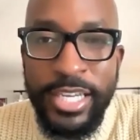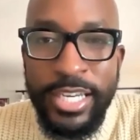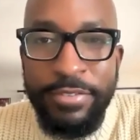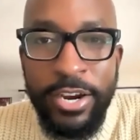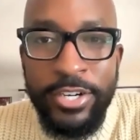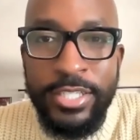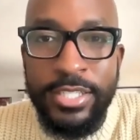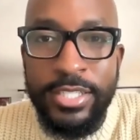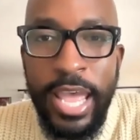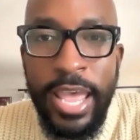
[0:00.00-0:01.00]
Dave
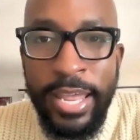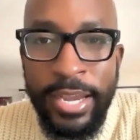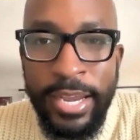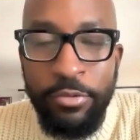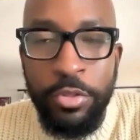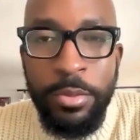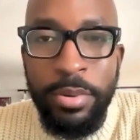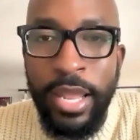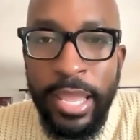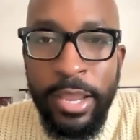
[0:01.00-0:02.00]
Harris, and I wrote the
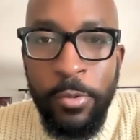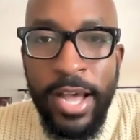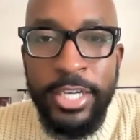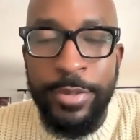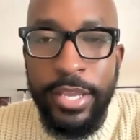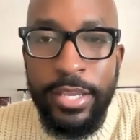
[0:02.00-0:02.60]
play Watch Me.